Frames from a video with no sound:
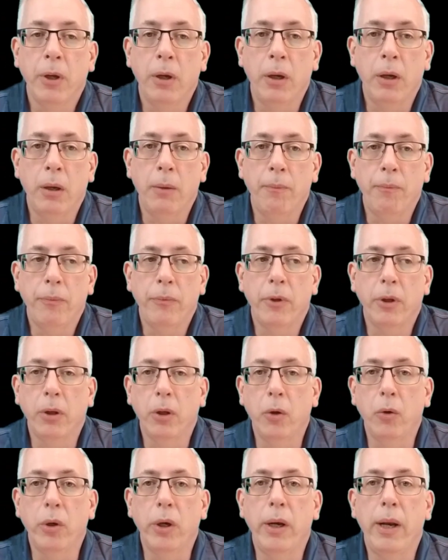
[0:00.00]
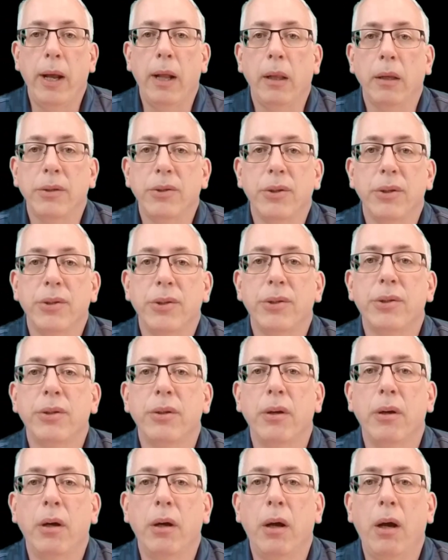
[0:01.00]
um, the load
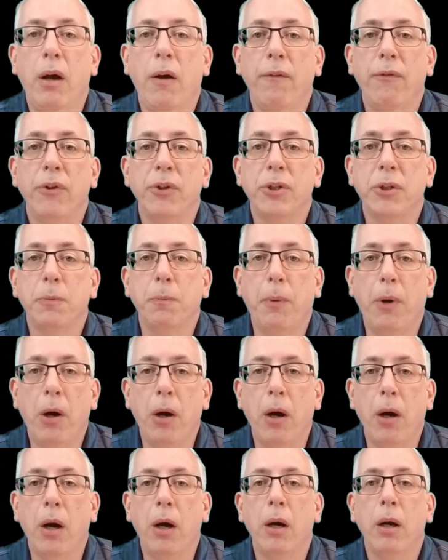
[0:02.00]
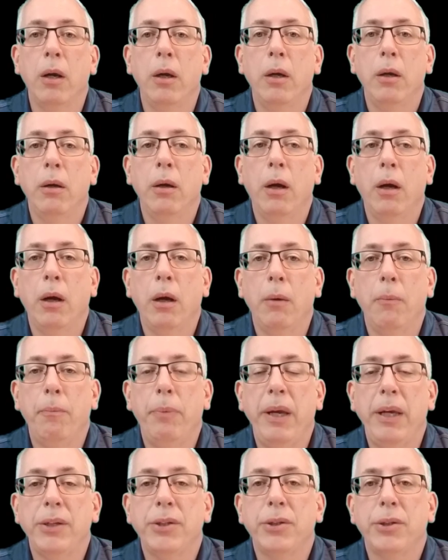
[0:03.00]
analysis uh, of the spar. Uh,
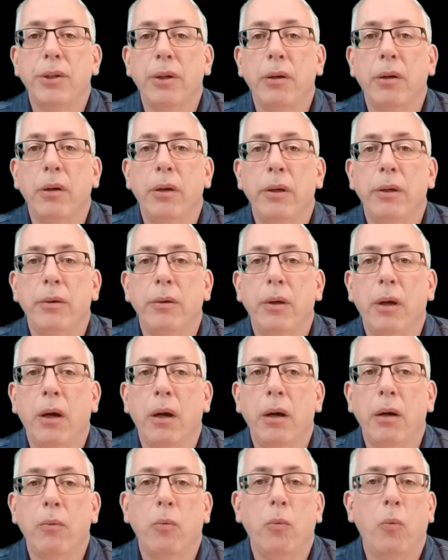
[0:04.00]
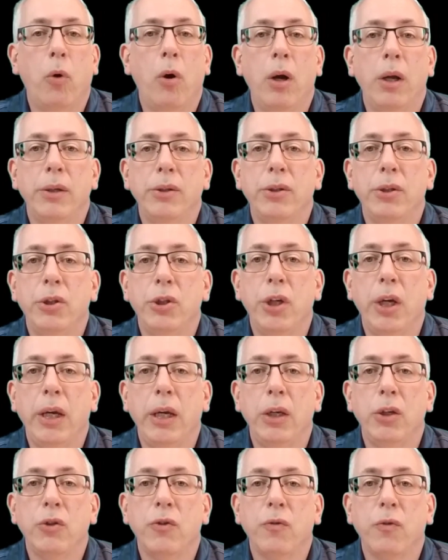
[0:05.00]
based on our want to
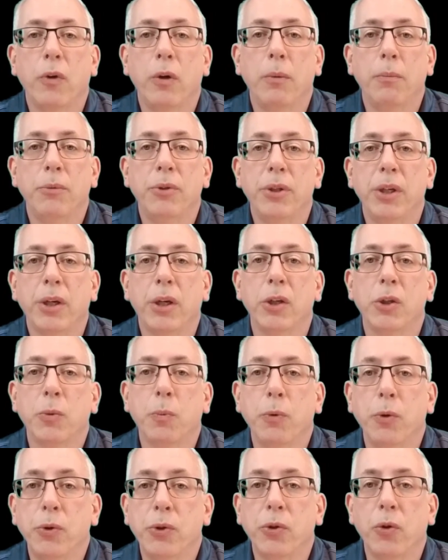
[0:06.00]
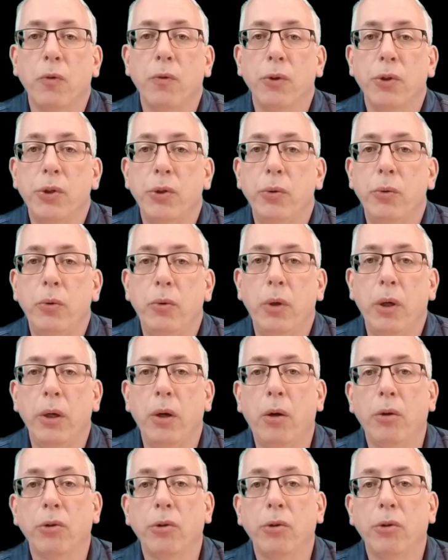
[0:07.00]
change from Sitka spruce over to an